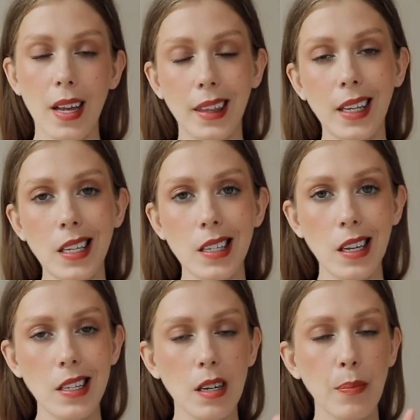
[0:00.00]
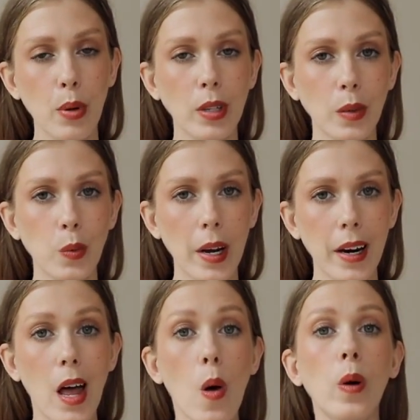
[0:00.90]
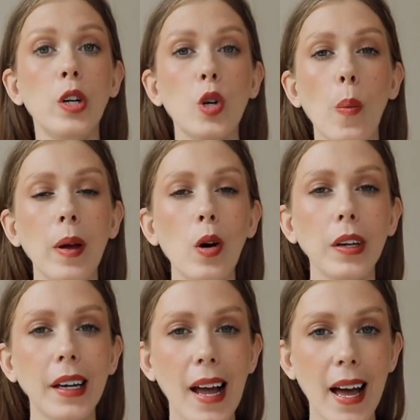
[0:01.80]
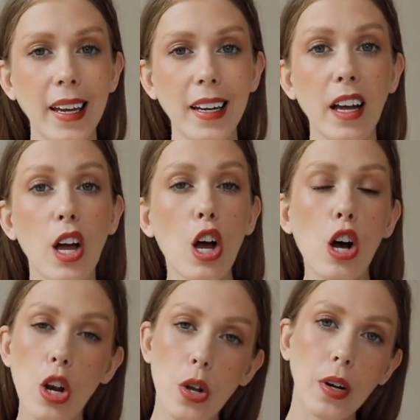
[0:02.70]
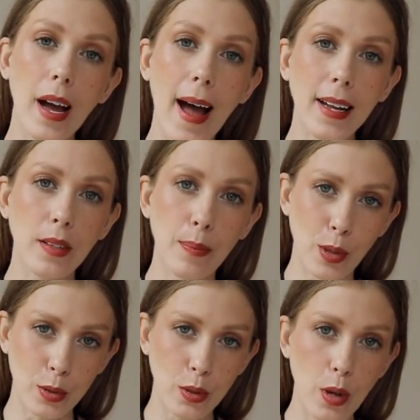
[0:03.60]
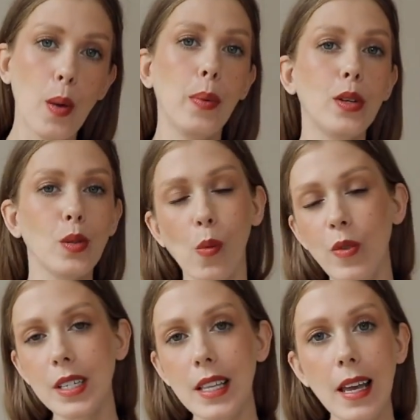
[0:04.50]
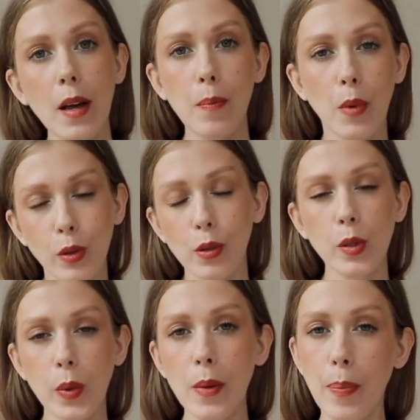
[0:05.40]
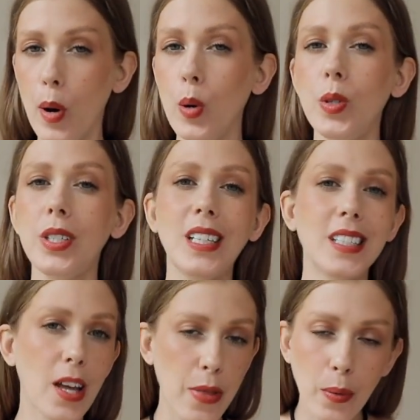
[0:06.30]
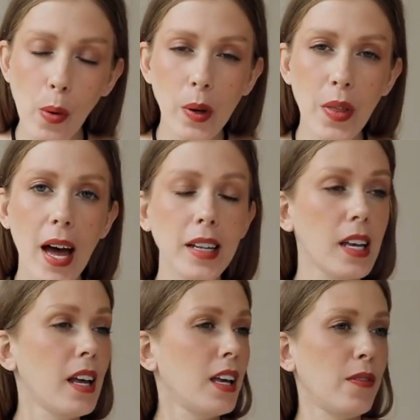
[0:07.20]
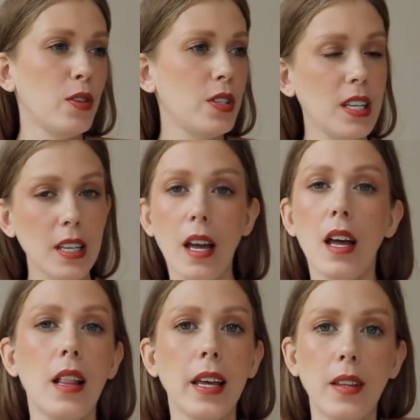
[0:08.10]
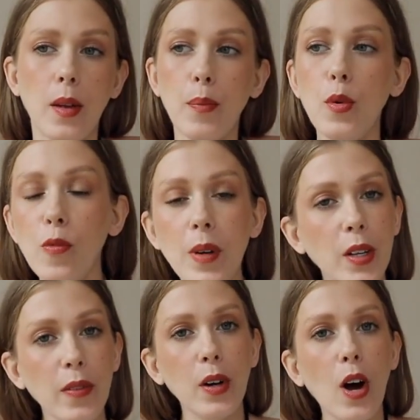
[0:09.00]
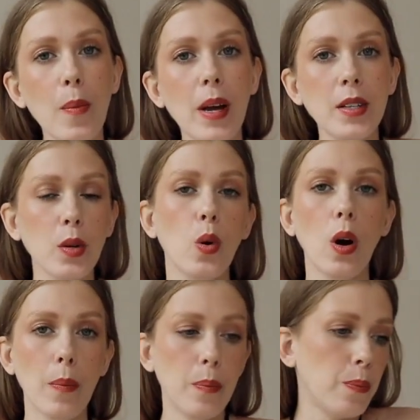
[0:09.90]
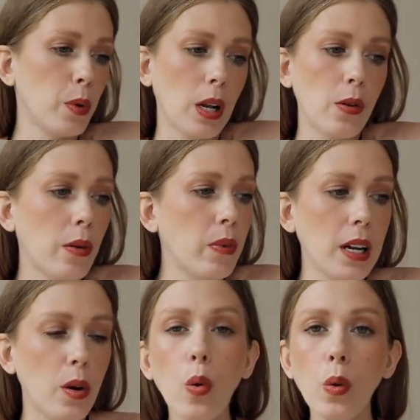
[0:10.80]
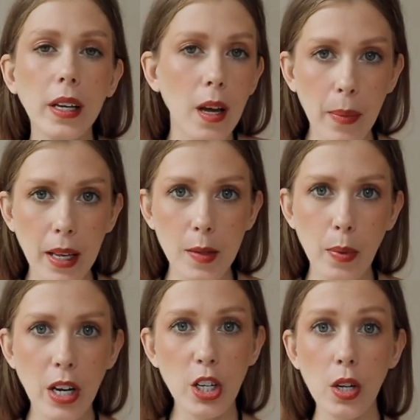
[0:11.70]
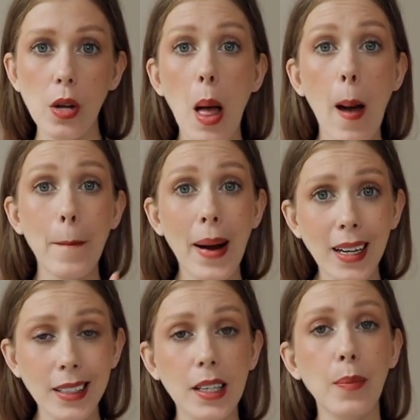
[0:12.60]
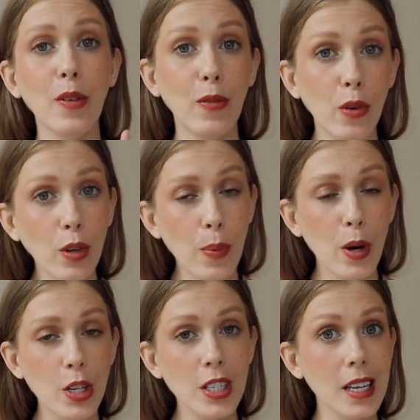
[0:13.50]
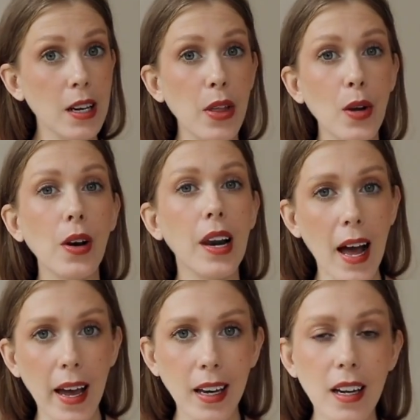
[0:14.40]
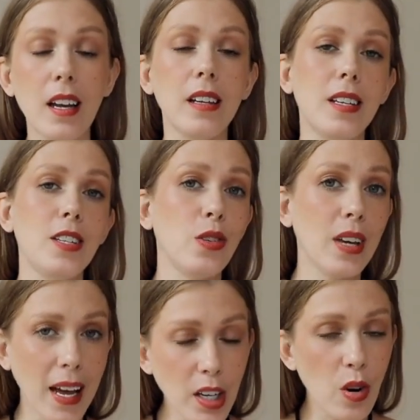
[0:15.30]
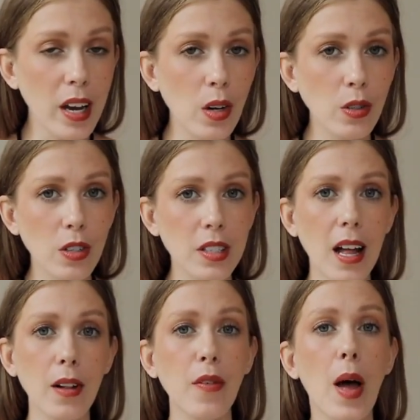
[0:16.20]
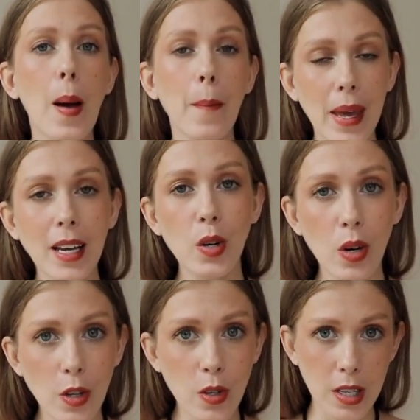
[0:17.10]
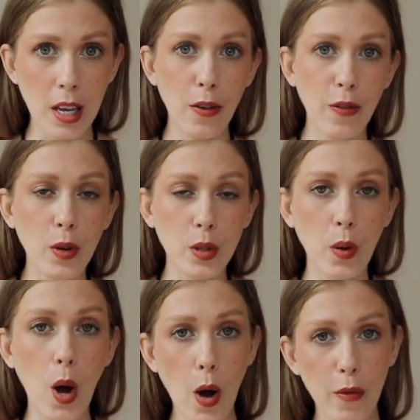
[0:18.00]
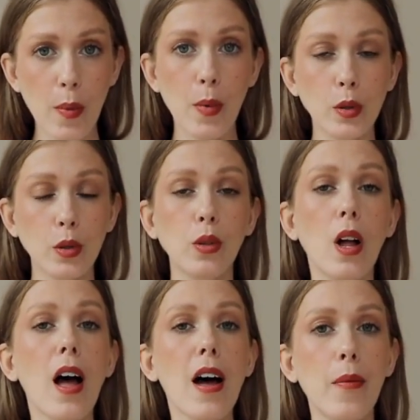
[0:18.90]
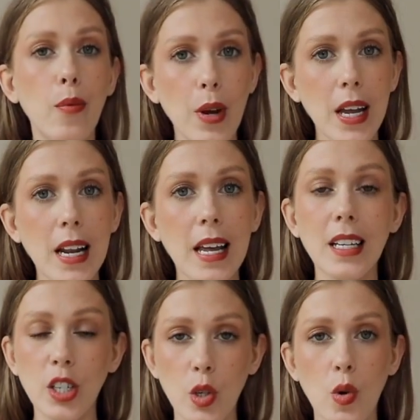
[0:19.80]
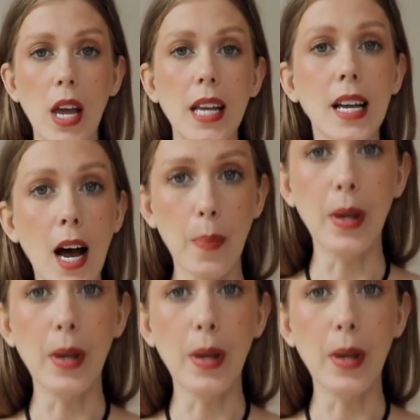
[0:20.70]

This is an important one. When shopping online, look at the model. because obviously models will pose, there's nothing wrong with that. If you see like the movement of the garment or a model looking really cool, it can be inspirational. But before you purchase anything online, since you can't try it on yourself, make sure that you see a photo of the model really straight up